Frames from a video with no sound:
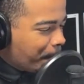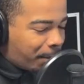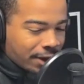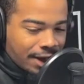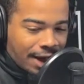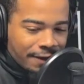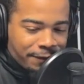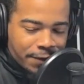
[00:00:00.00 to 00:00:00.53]

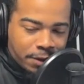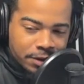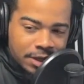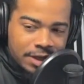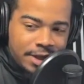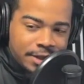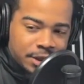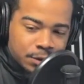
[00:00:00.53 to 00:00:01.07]
But I felt
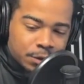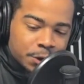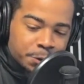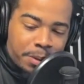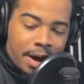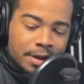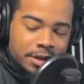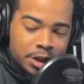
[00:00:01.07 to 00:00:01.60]
the need to
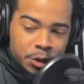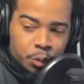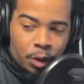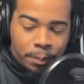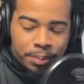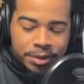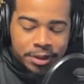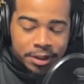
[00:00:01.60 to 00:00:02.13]
respond to this
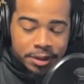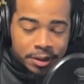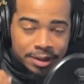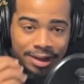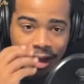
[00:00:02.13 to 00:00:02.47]
one particular